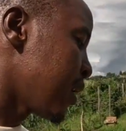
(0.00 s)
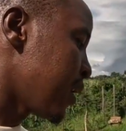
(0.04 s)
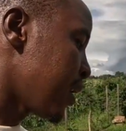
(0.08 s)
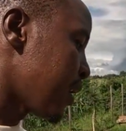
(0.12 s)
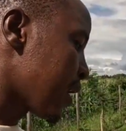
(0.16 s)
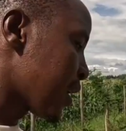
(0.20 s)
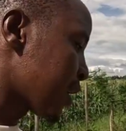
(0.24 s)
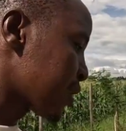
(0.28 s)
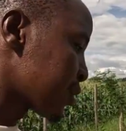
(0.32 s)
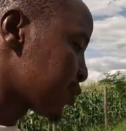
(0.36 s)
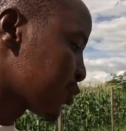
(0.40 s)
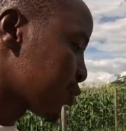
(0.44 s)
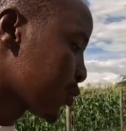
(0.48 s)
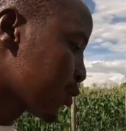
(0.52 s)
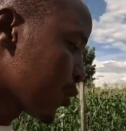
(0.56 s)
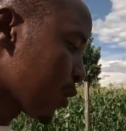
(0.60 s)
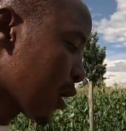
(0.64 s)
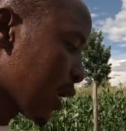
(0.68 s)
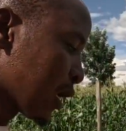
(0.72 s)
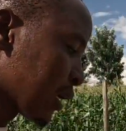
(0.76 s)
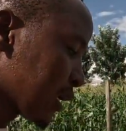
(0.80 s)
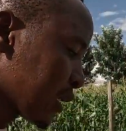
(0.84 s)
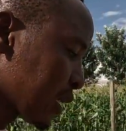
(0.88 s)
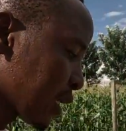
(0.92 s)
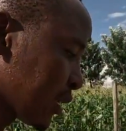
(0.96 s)
Yeah, so
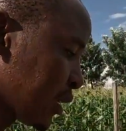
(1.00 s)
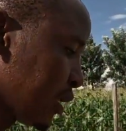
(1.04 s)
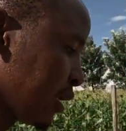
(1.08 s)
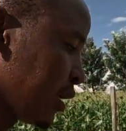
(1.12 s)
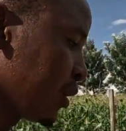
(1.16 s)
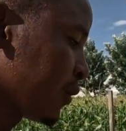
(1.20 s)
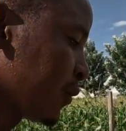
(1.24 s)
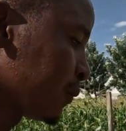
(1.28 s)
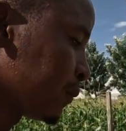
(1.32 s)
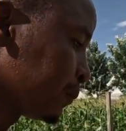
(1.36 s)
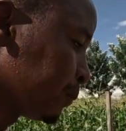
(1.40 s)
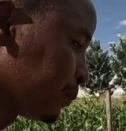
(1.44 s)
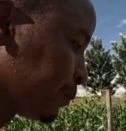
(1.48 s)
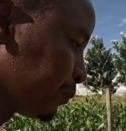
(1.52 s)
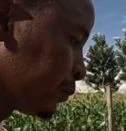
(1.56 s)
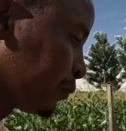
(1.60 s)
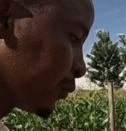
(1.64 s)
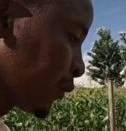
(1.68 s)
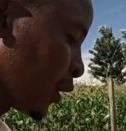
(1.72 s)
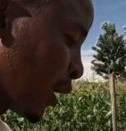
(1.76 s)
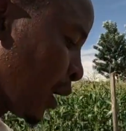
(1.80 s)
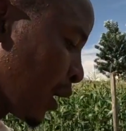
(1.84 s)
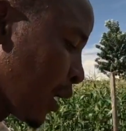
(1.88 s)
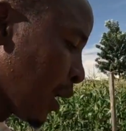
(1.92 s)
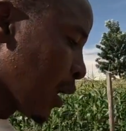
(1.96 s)
another thing,
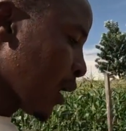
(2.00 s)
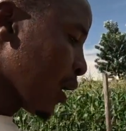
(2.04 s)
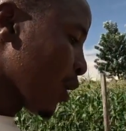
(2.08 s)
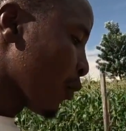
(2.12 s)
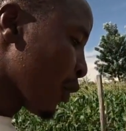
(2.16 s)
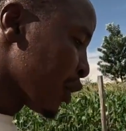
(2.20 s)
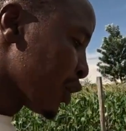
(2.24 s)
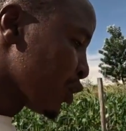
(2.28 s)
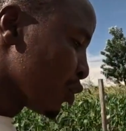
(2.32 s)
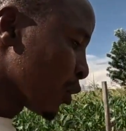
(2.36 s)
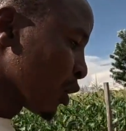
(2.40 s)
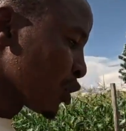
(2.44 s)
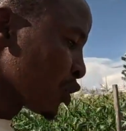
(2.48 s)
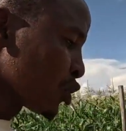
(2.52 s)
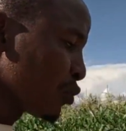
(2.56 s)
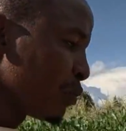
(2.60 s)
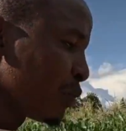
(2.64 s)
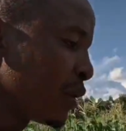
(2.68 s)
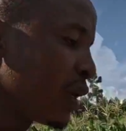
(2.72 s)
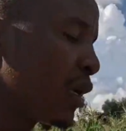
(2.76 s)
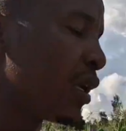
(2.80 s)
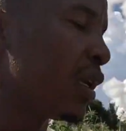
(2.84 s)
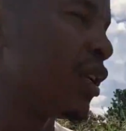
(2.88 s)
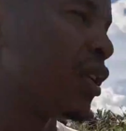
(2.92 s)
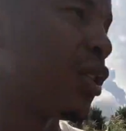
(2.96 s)
when you want to build,